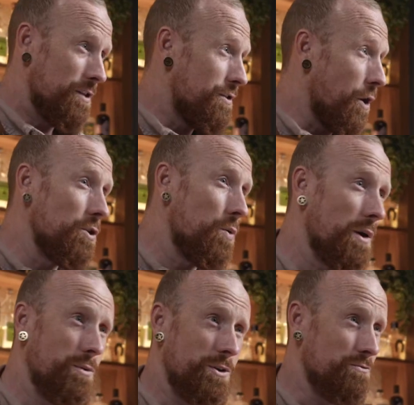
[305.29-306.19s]
the only
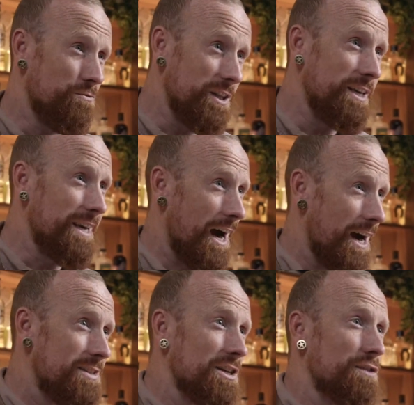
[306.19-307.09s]
way we could really get
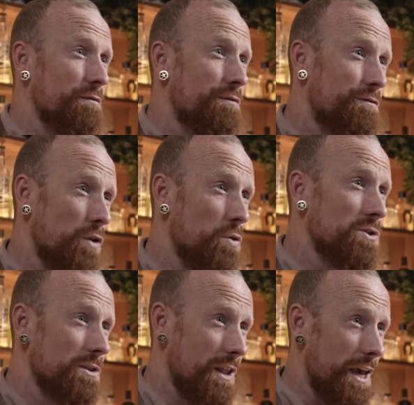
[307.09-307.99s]
ice is from
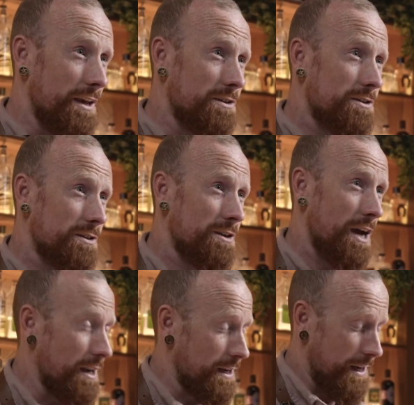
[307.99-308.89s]
frozen lakes,
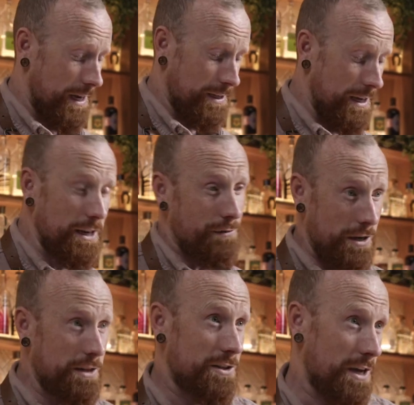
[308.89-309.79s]
and even
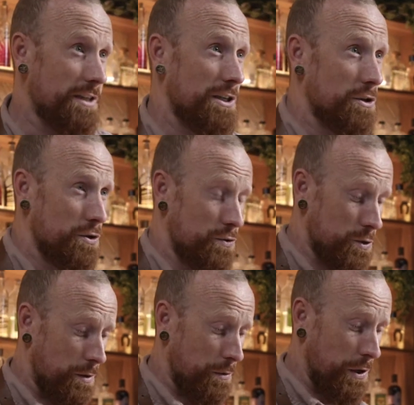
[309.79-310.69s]
into the
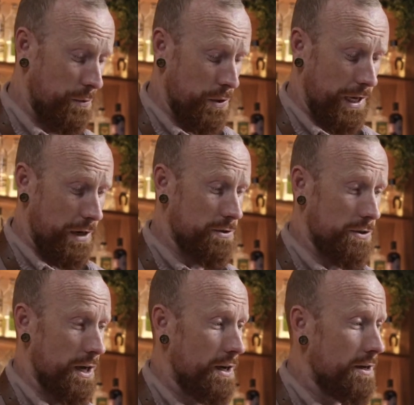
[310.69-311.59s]
1800s, but we'll get onto that.